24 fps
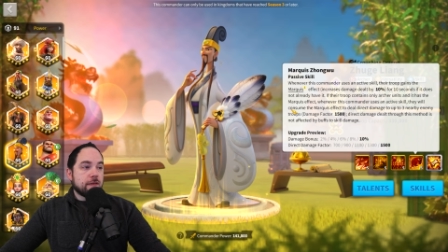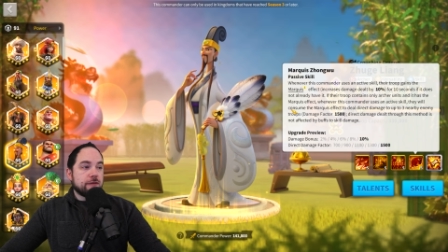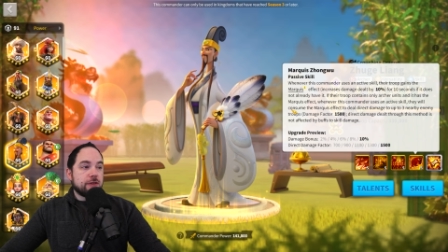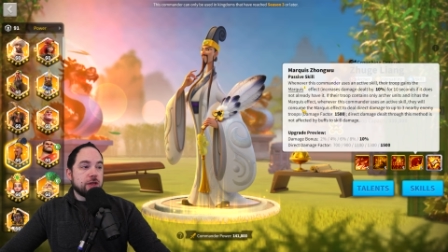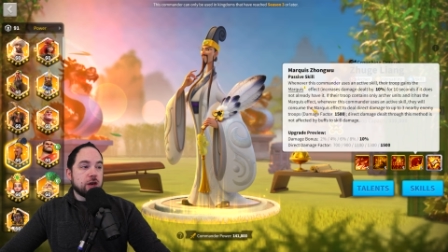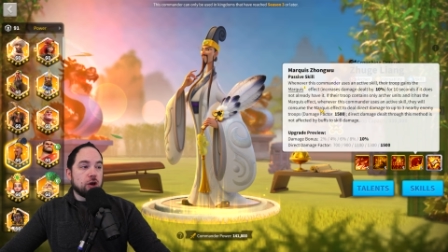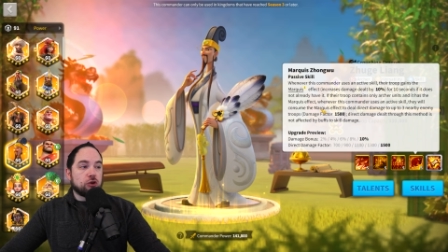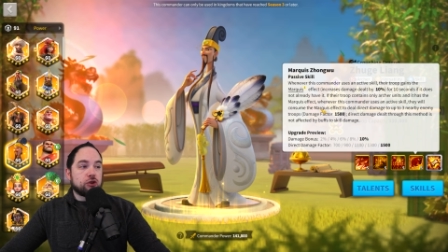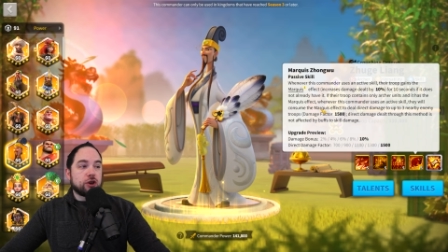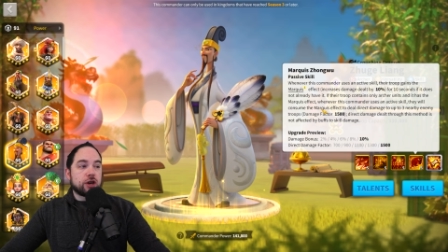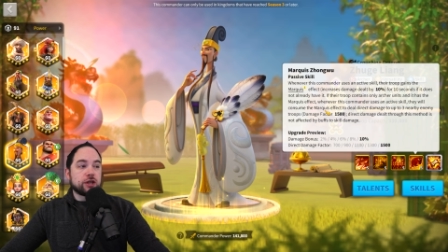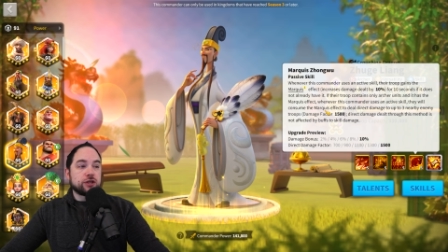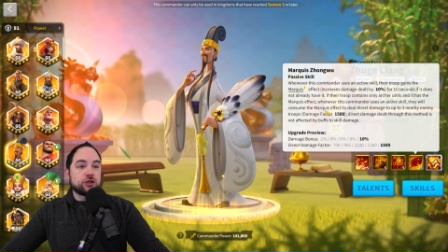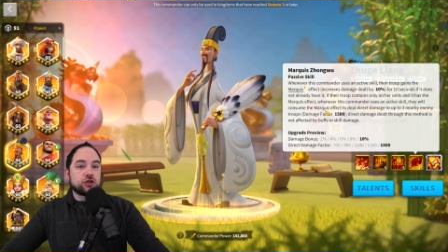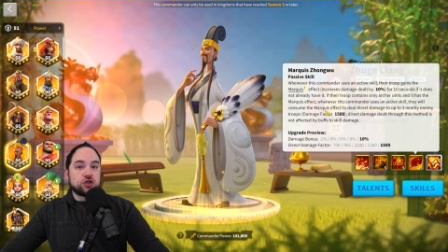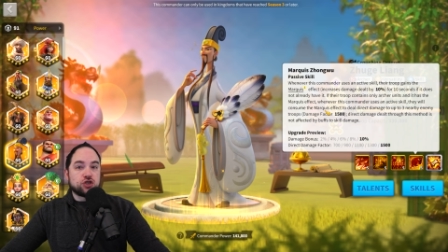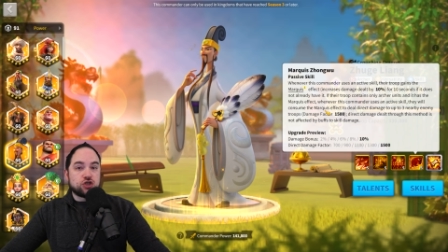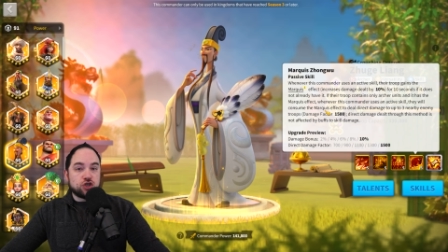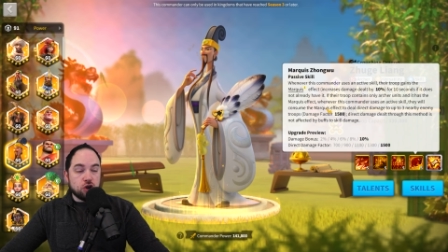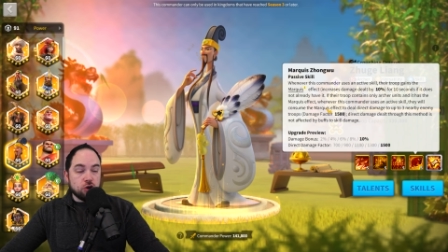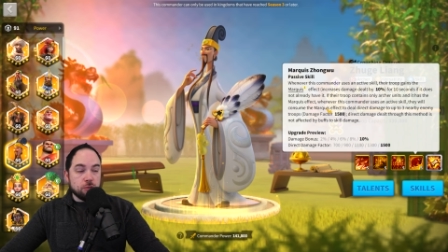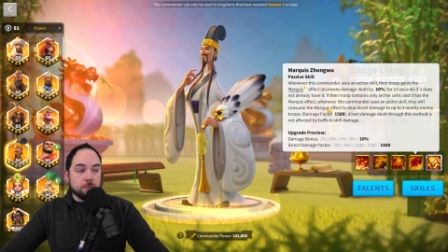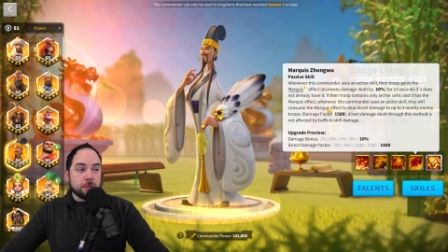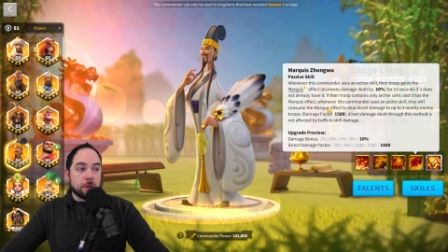they'll
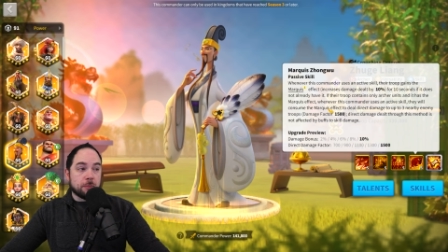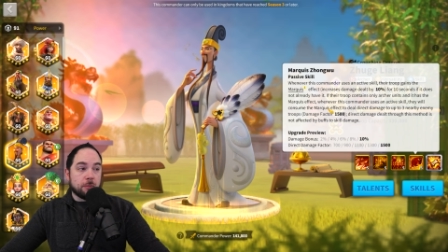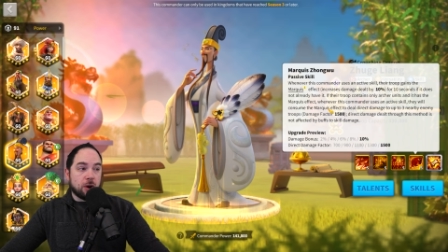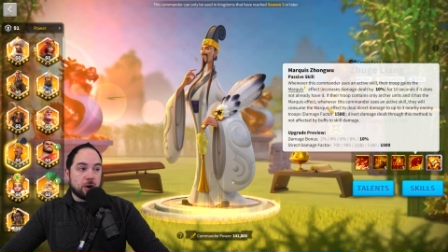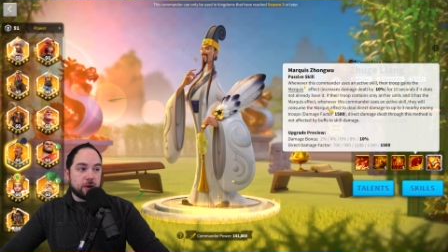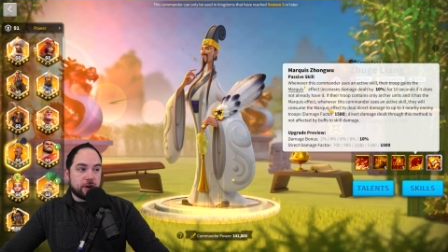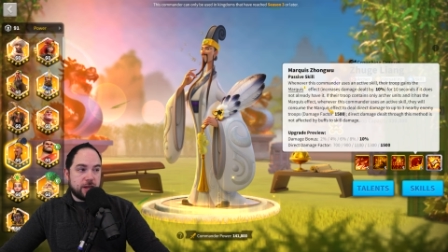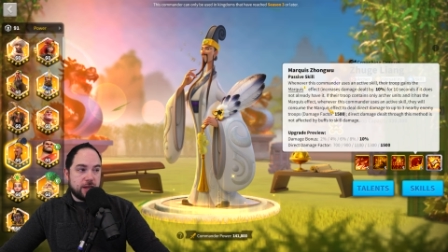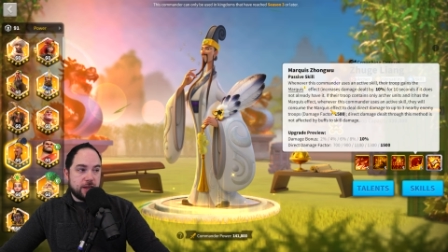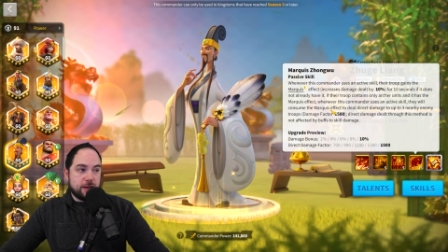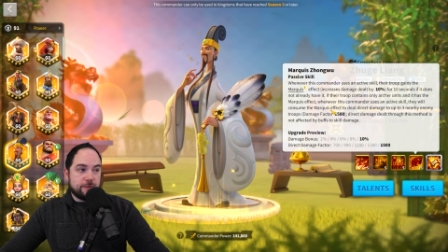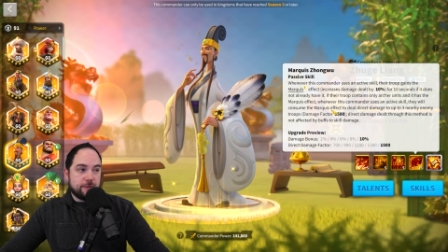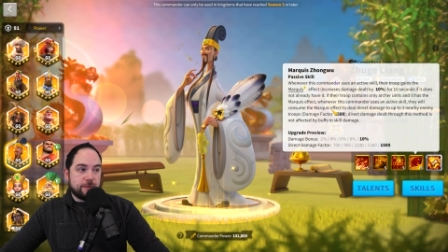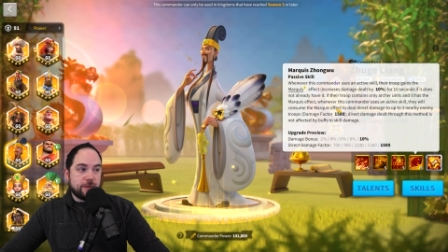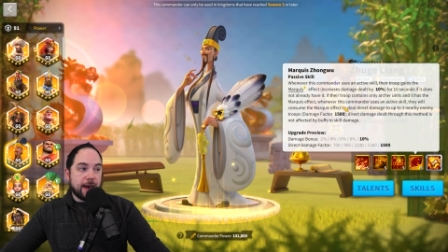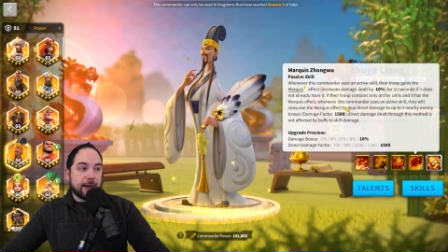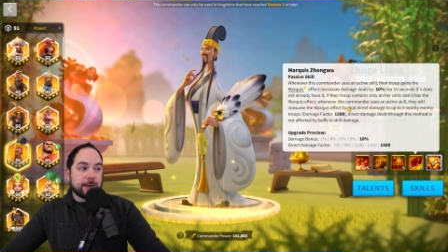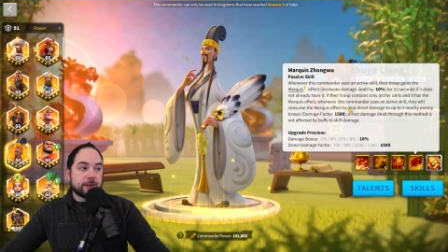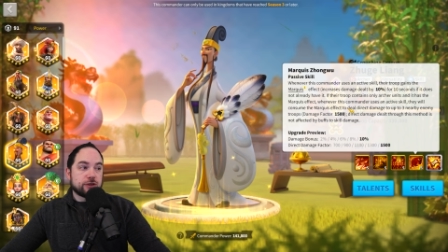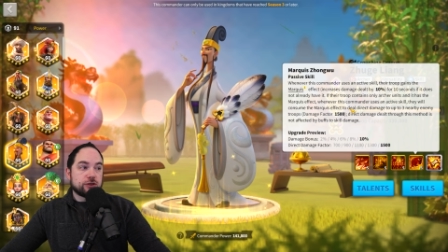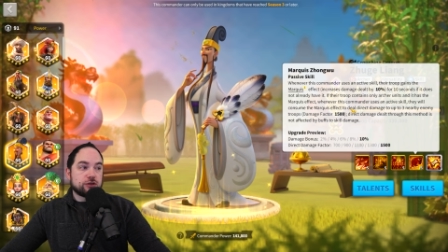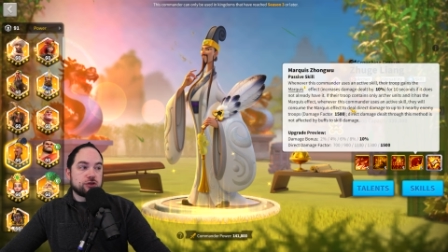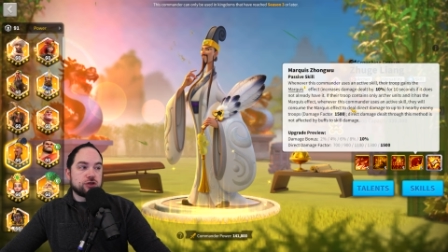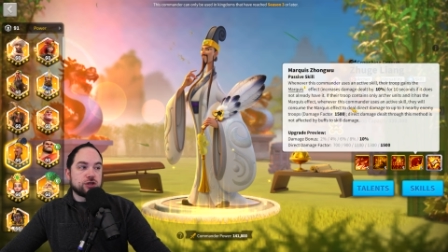consume the marquee
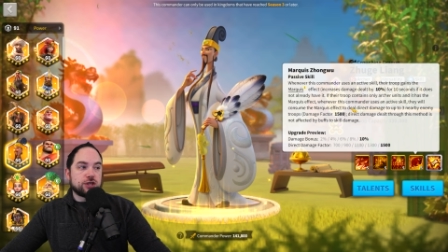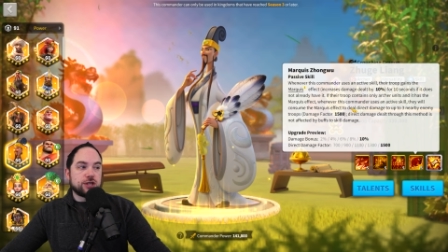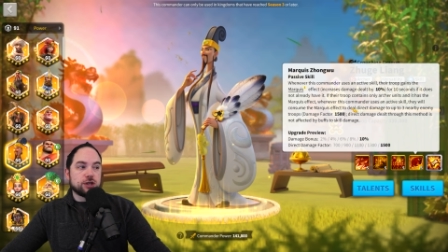effect to